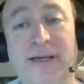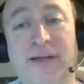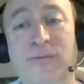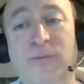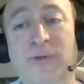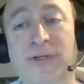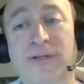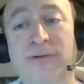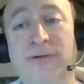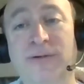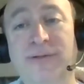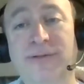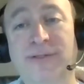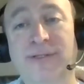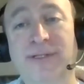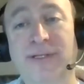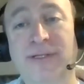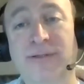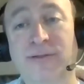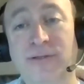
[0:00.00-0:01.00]
and we
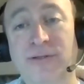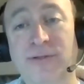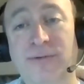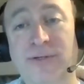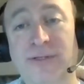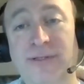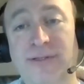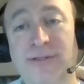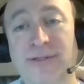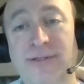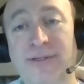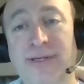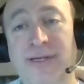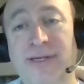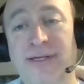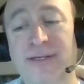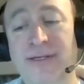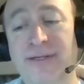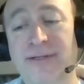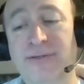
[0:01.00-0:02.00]
looked into it,
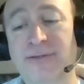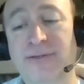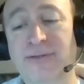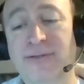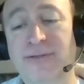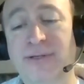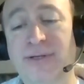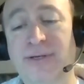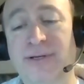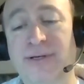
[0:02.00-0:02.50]
and